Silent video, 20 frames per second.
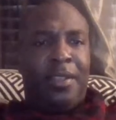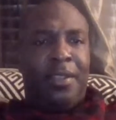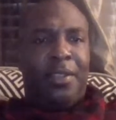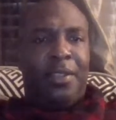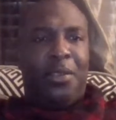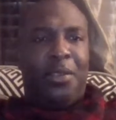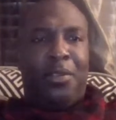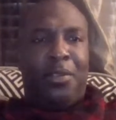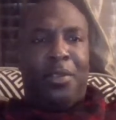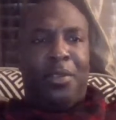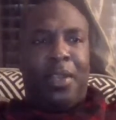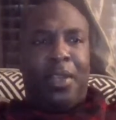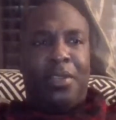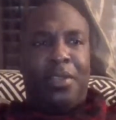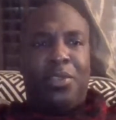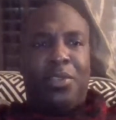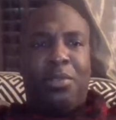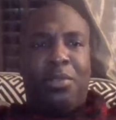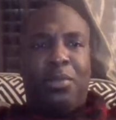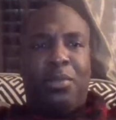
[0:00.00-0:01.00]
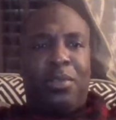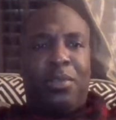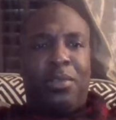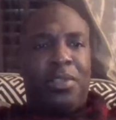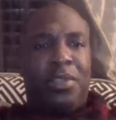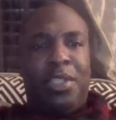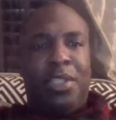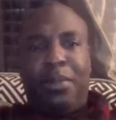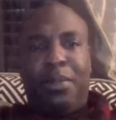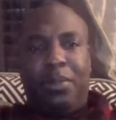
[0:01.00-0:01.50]
I used to
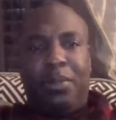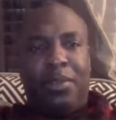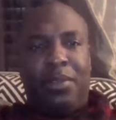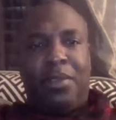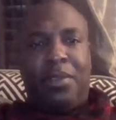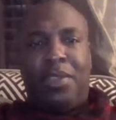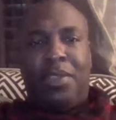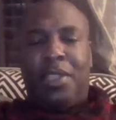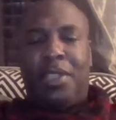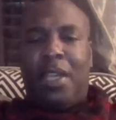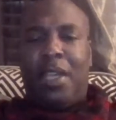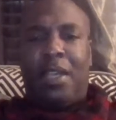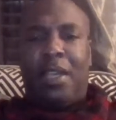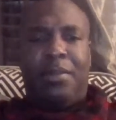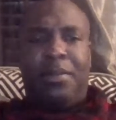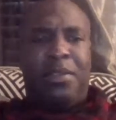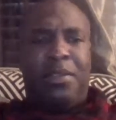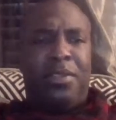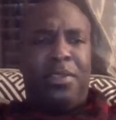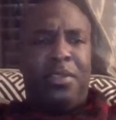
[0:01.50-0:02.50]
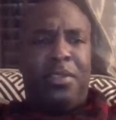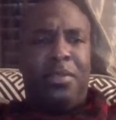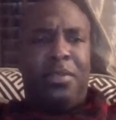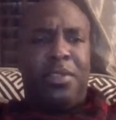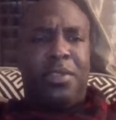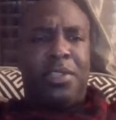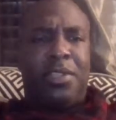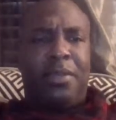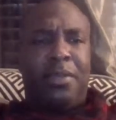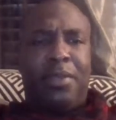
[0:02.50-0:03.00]
work temporary jobs, and you go
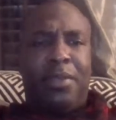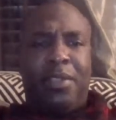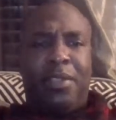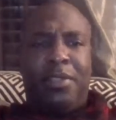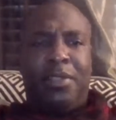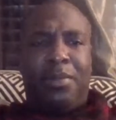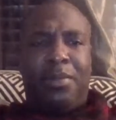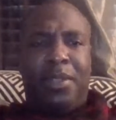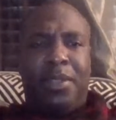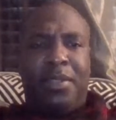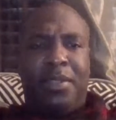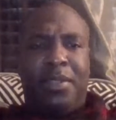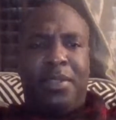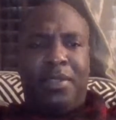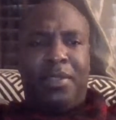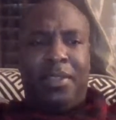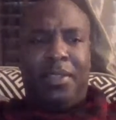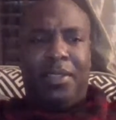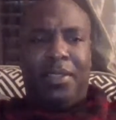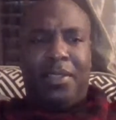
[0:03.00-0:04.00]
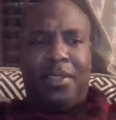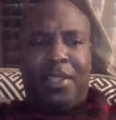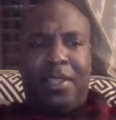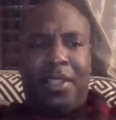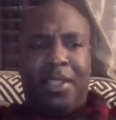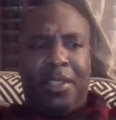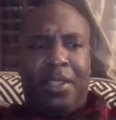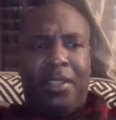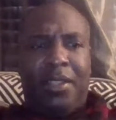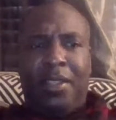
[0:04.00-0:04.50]
to some of these places and it's
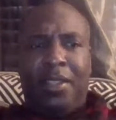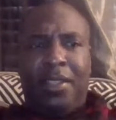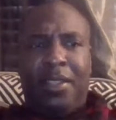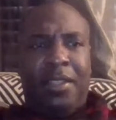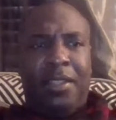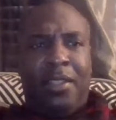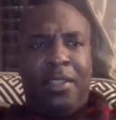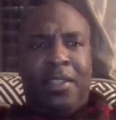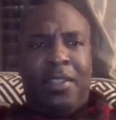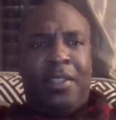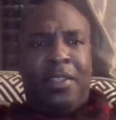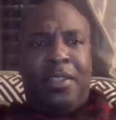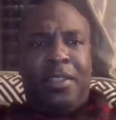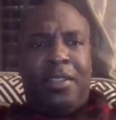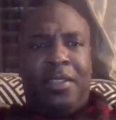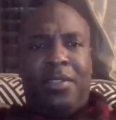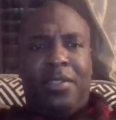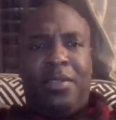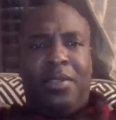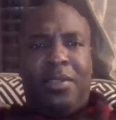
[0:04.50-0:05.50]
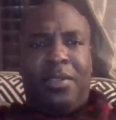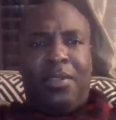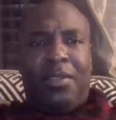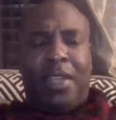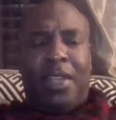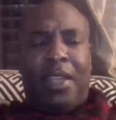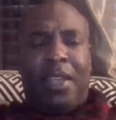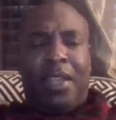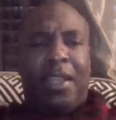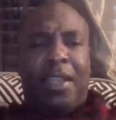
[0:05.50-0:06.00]
like,
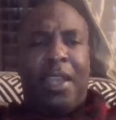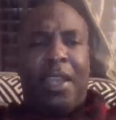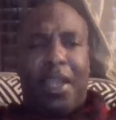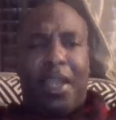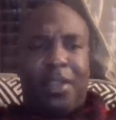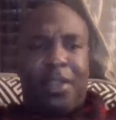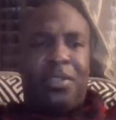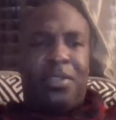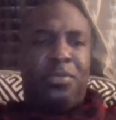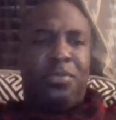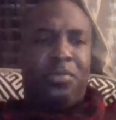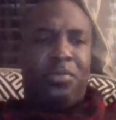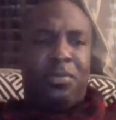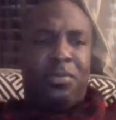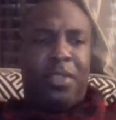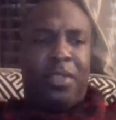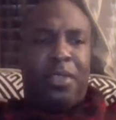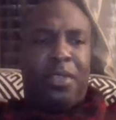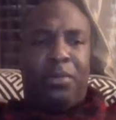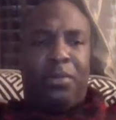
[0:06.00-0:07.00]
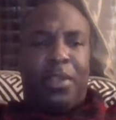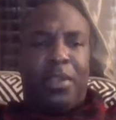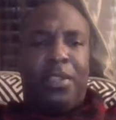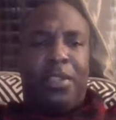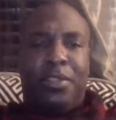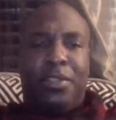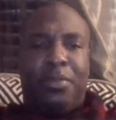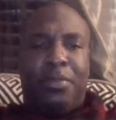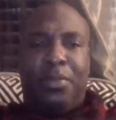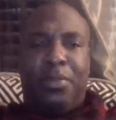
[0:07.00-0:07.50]
that attitude, that white
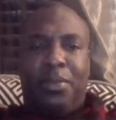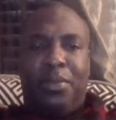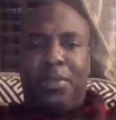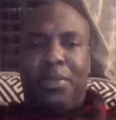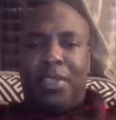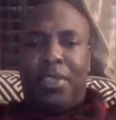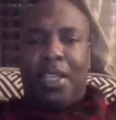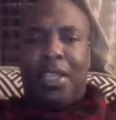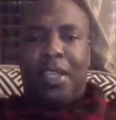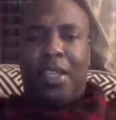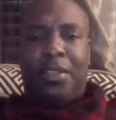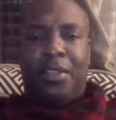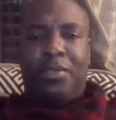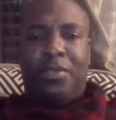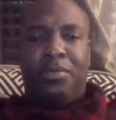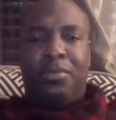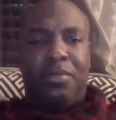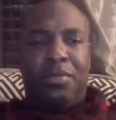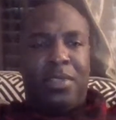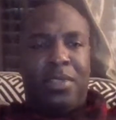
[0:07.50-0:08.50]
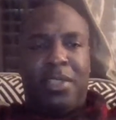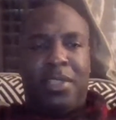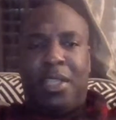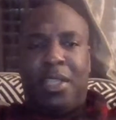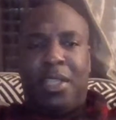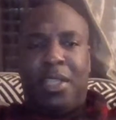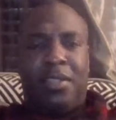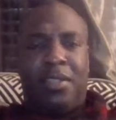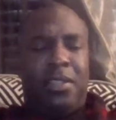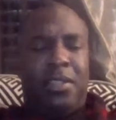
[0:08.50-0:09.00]
supremacist attitude is
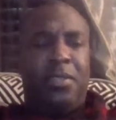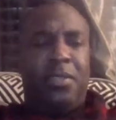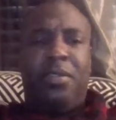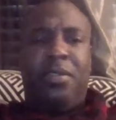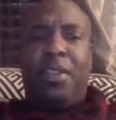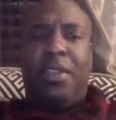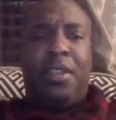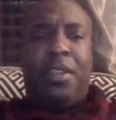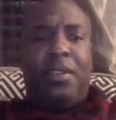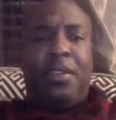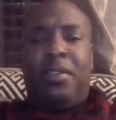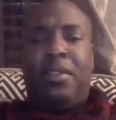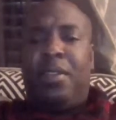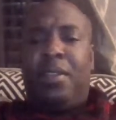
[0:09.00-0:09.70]
like still there.